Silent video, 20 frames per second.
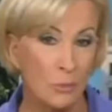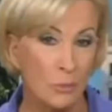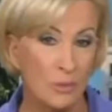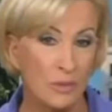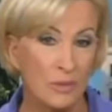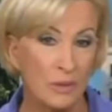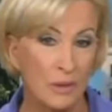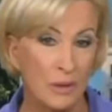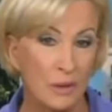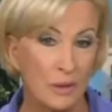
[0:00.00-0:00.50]

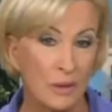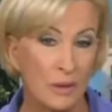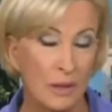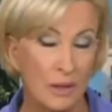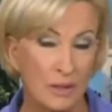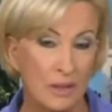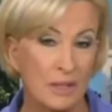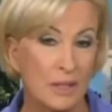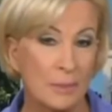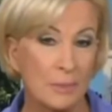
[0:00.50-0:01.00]
with the
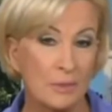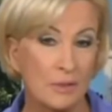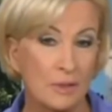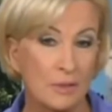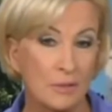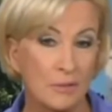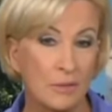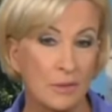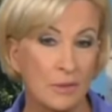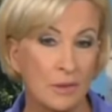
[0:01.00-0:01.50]
concept
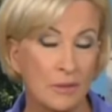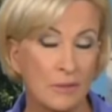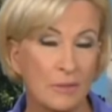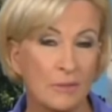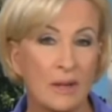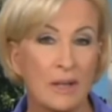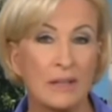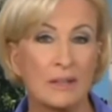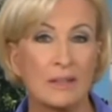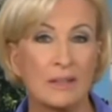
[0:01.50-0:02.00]
of
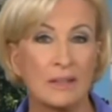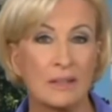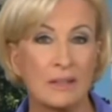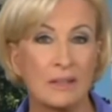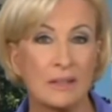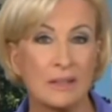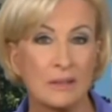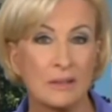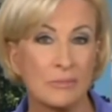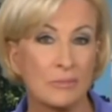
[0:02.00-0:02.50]

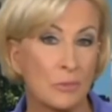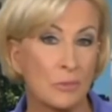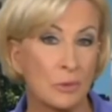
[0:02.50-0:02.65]
violence.